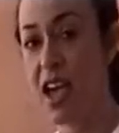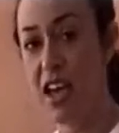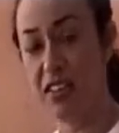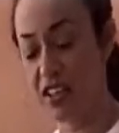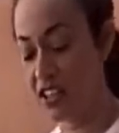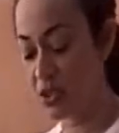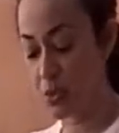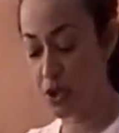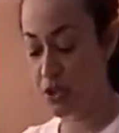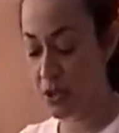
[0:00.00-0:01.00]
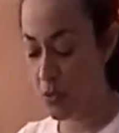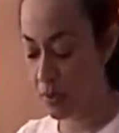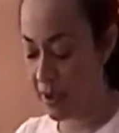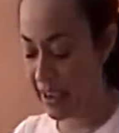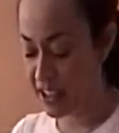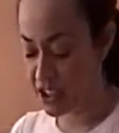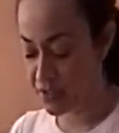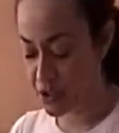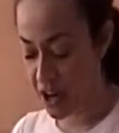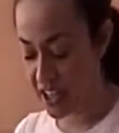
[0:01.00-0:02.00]
And the yeast, we're using 1 package
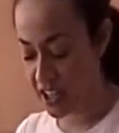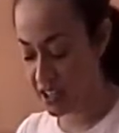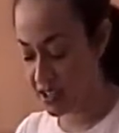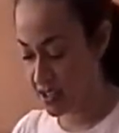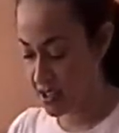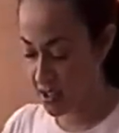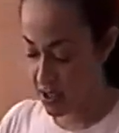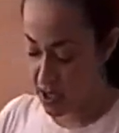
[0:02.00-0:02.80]
of dry yeast